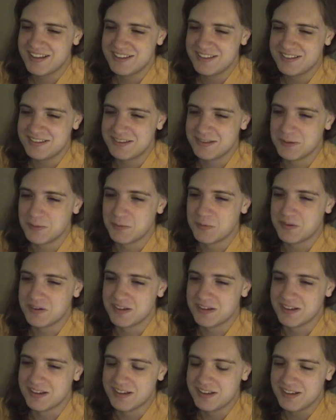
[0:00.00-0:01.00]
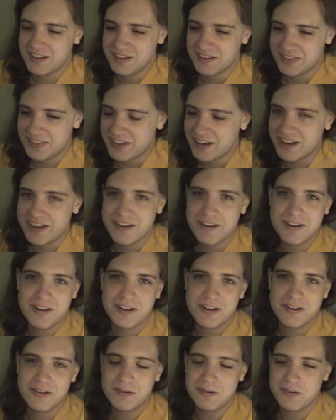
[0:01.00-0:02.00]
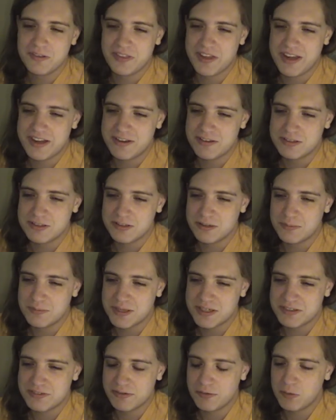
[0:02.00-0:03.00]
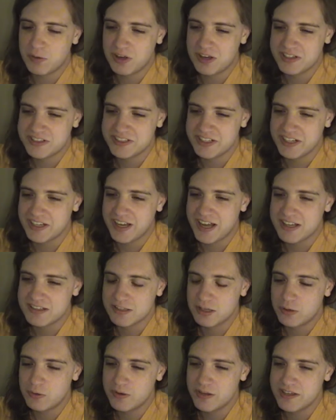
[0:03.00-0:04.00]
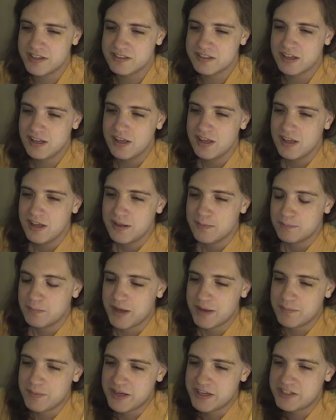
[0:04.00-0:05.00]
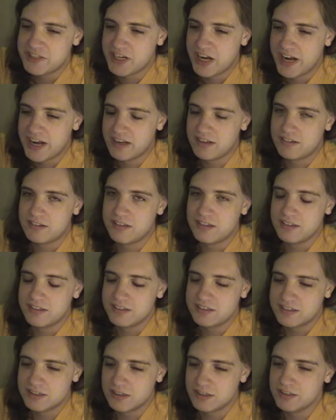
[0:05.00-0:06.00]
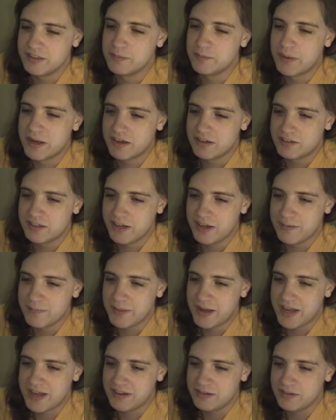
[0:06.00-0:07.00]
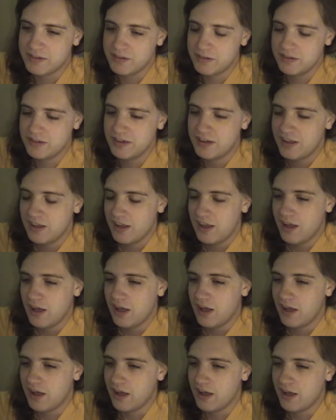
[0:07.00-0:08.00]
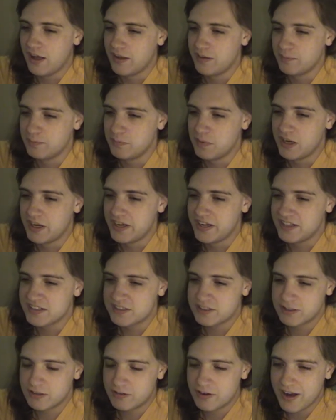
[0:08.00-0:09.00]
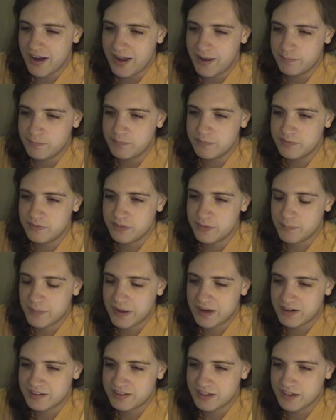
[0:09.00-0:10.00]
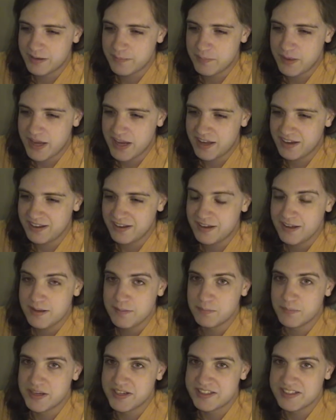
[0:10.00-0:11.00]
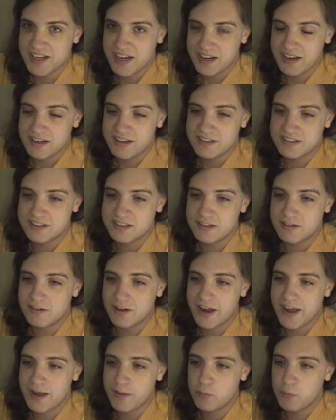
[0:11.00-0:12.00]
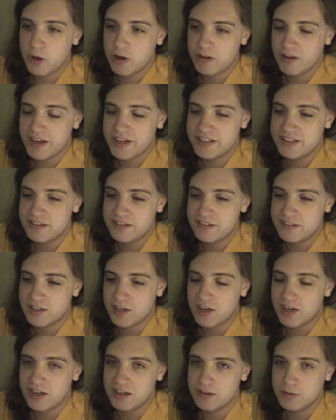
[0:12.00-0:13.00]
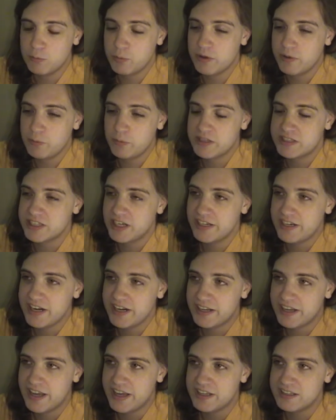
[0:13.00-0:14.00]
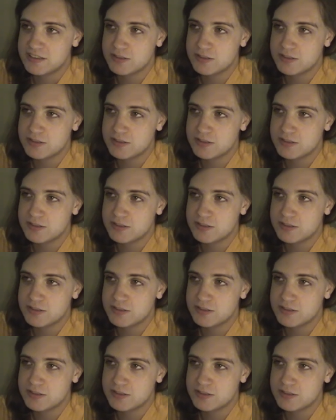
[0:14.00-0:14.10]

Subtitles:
So there you go. Thank you so much for watching. As always, my main channel is called The Maritime Man. my Instagram, The Maritime Man, my second Instagram where I talk, which I dedicate